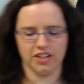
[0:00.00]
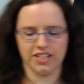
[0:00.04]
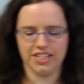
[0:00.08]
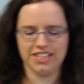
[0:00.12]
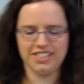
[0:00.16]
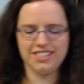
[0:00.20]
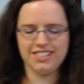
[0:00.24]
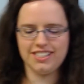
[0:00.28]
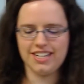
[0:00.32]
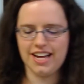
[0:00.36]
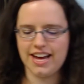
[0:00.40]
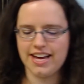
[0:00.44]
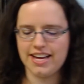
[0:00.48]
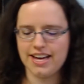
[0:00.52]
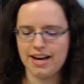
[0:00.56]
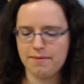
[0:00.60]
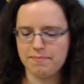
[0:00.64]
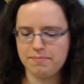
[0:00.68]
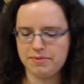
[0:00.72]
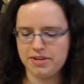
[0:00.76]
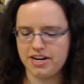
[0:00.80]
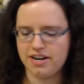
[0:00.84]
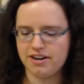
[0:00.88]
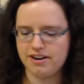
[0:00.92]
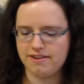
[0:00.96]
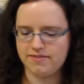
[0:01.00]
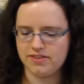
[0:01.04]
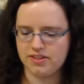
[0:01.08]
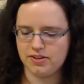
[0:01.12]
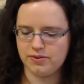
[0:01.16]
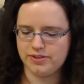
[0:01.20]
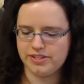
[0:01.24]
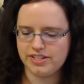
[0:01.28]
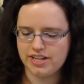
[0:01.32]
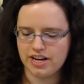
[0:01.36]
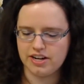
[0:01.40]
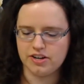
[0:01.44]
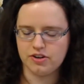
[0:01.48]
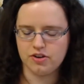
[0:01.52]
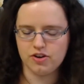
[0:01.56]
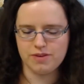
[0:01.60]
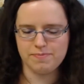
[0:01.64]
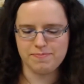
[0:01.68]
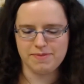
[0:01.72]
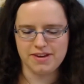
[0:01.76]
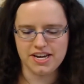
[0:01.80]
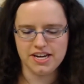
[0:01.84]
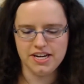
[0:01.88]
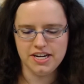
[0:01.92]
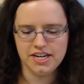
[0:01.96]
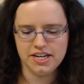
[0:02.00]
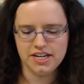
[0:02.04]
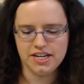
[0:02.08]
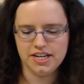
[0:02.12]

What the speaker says: He's staying up there, even though he's kind of creepy.